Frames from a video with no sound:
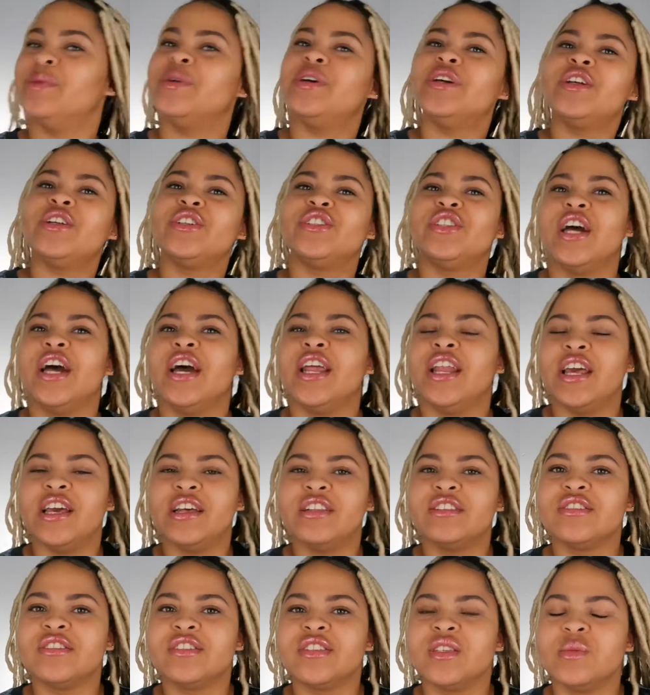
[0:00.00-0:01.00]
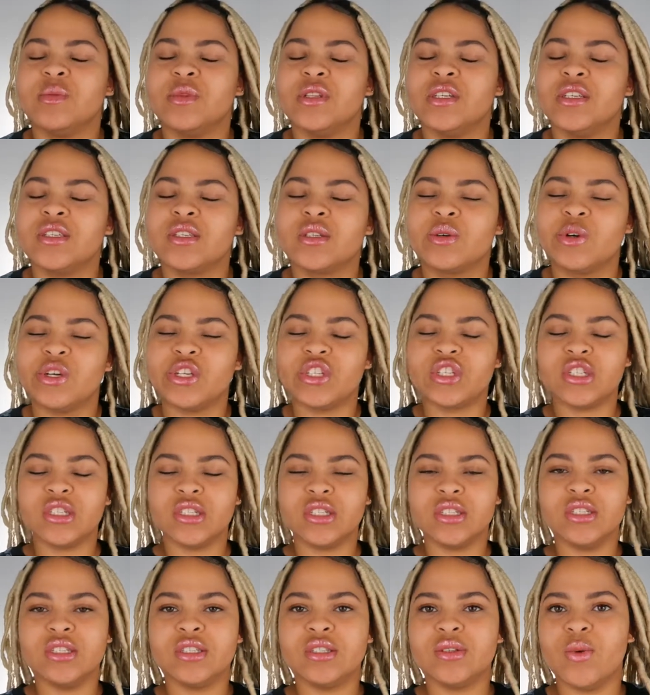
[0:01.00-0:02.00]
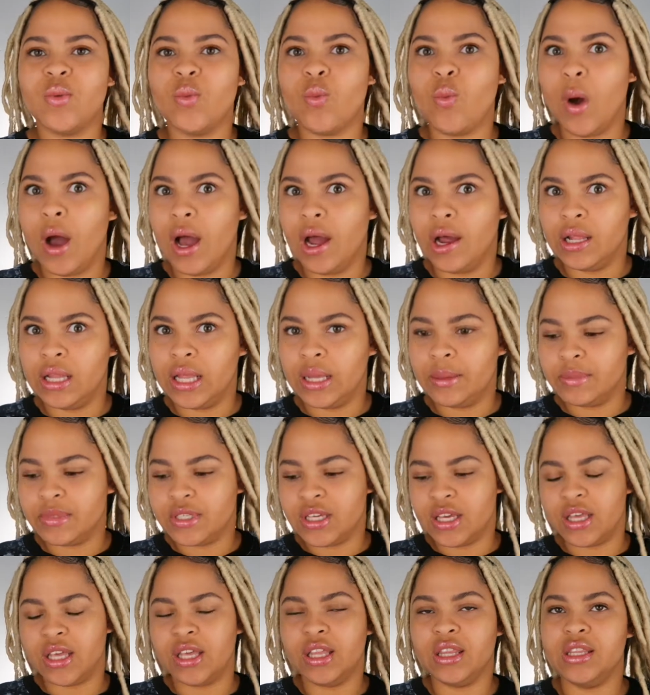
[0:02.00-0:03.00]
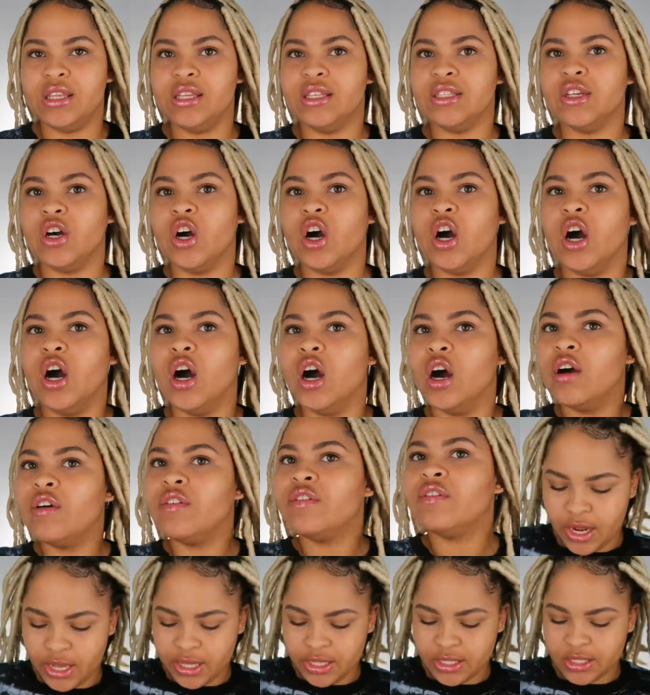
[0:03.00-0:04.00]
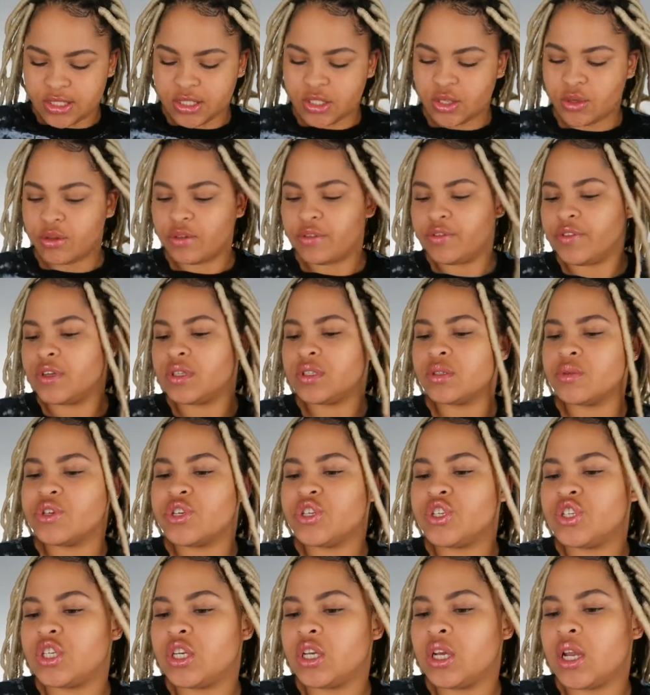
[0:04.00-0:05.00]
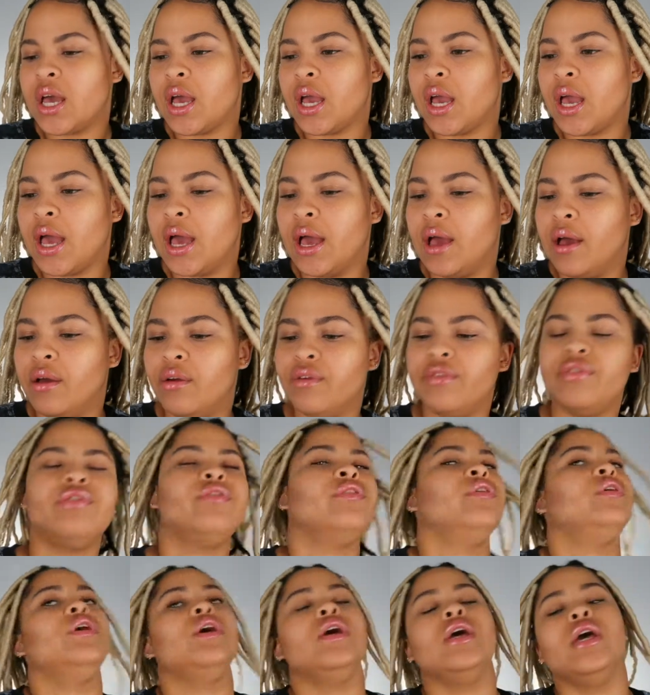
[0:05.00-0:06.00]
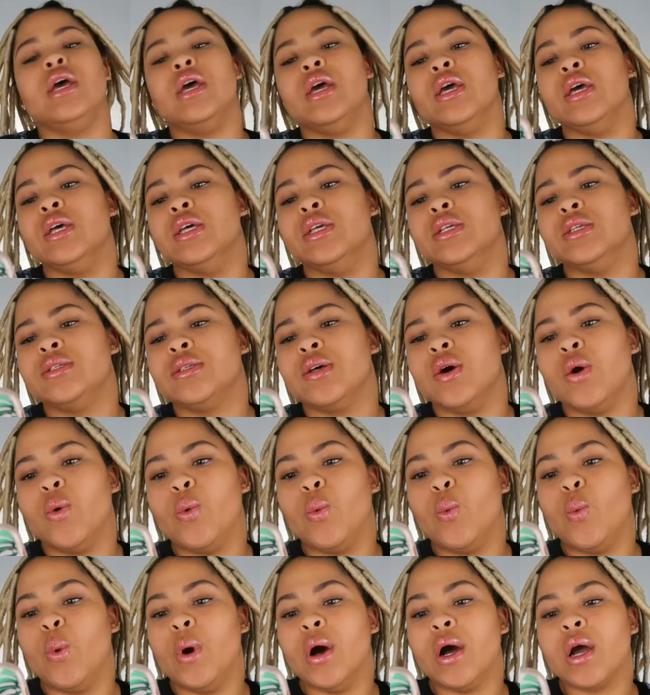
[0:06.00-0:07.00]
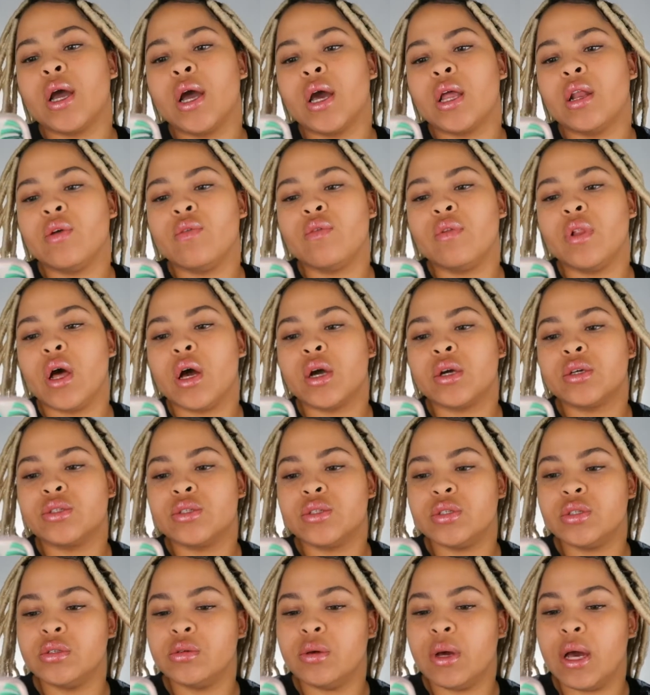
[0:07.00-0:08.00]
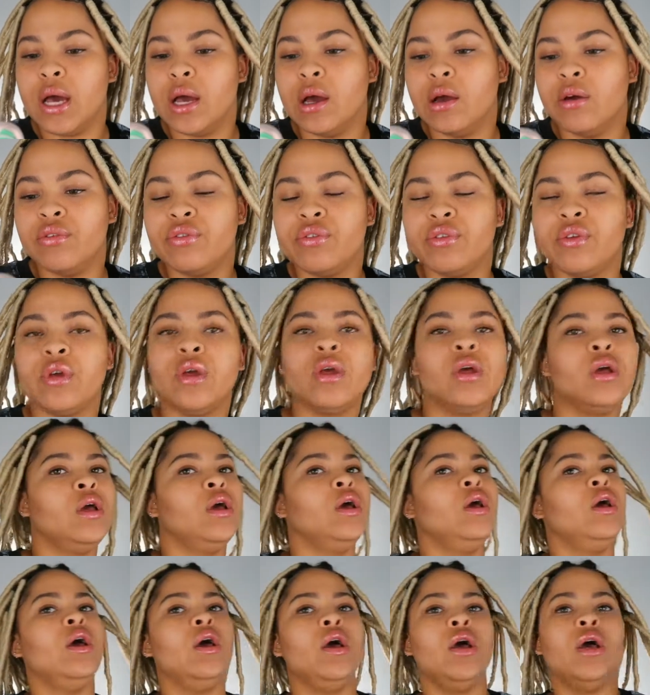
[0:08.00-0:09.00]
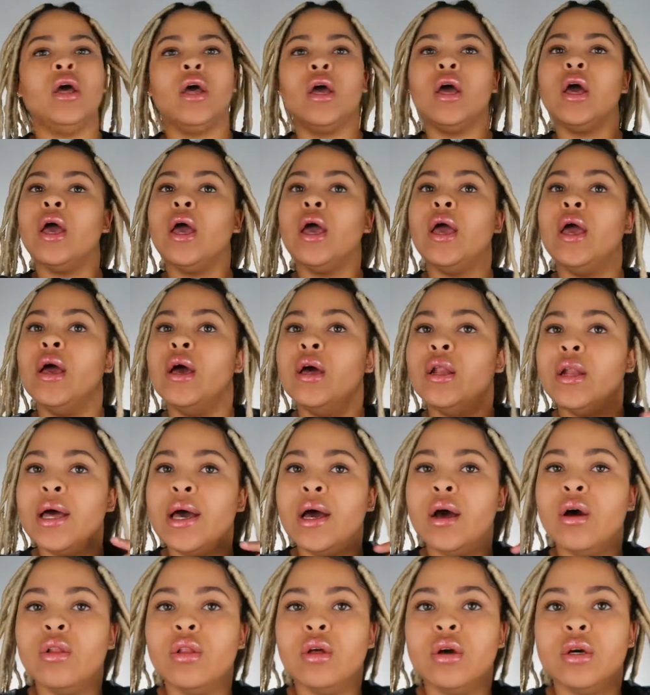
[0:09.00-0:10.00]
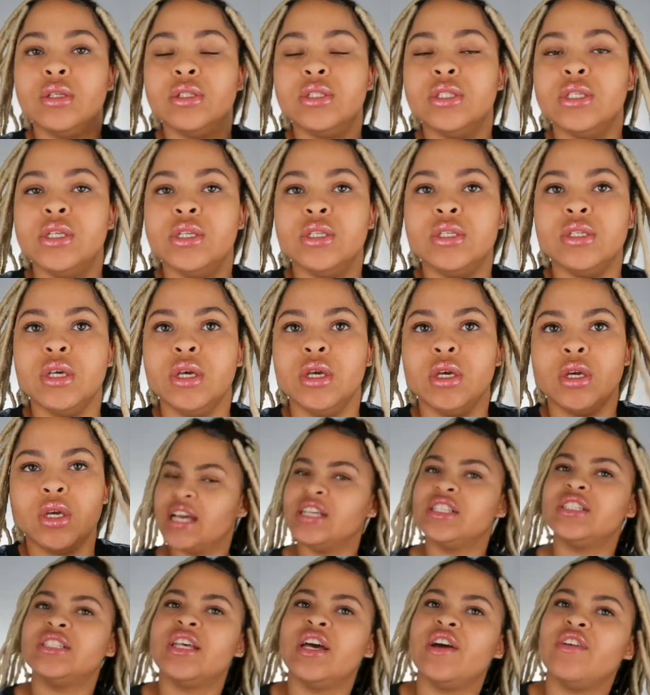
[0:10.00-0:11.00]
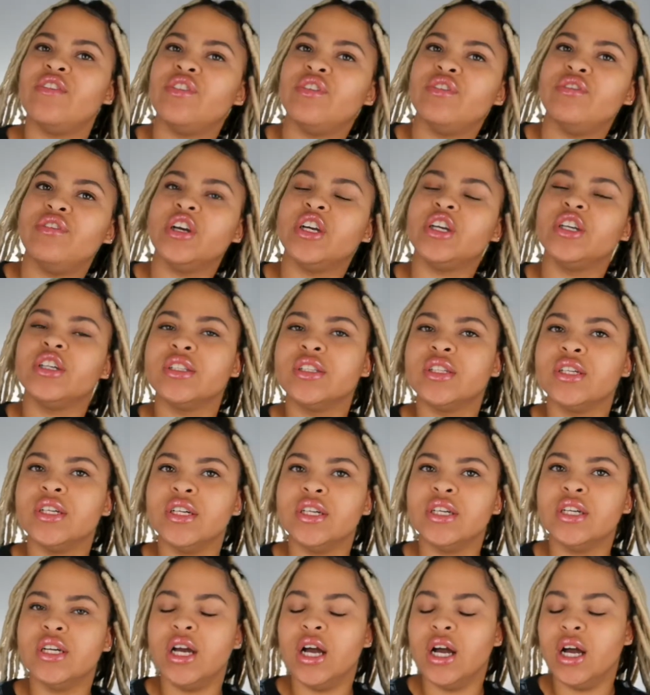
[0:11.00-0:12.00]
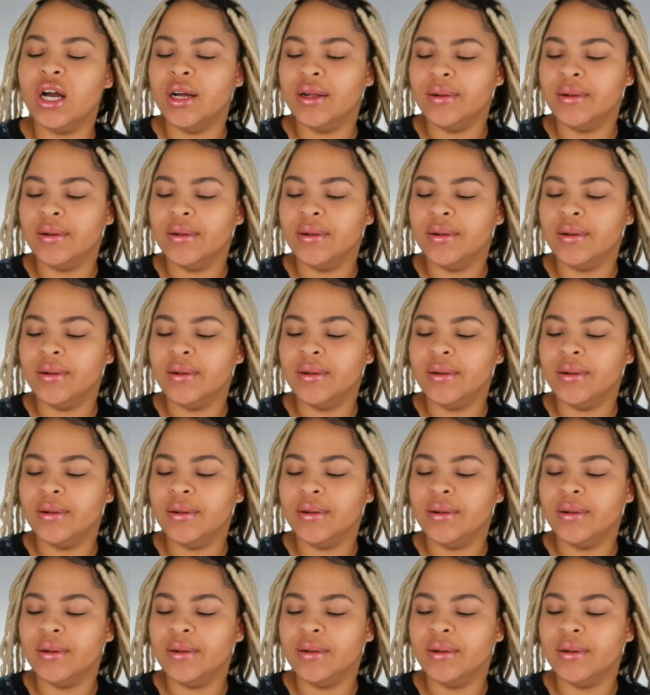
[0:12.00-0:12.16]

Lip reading: I'm gonna try to answer some of these questions while I'm taking these off. All right, so the first question I have is, what kind of locks do you have and how long did it take? I just have the regular